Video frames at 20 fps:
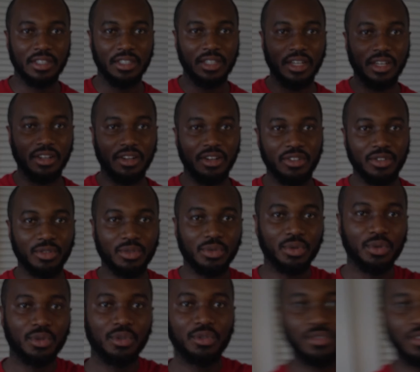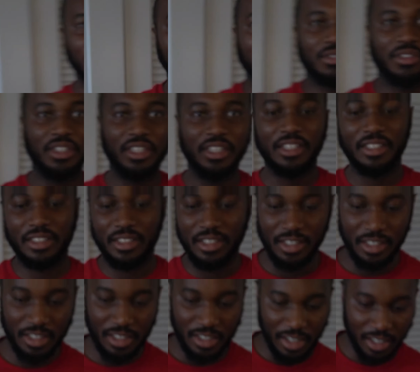get on the roof and
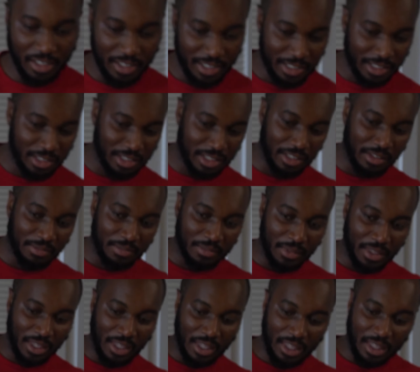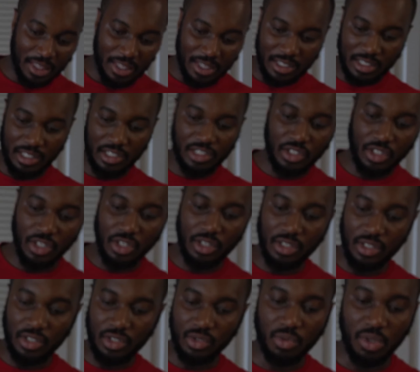like this. This is good because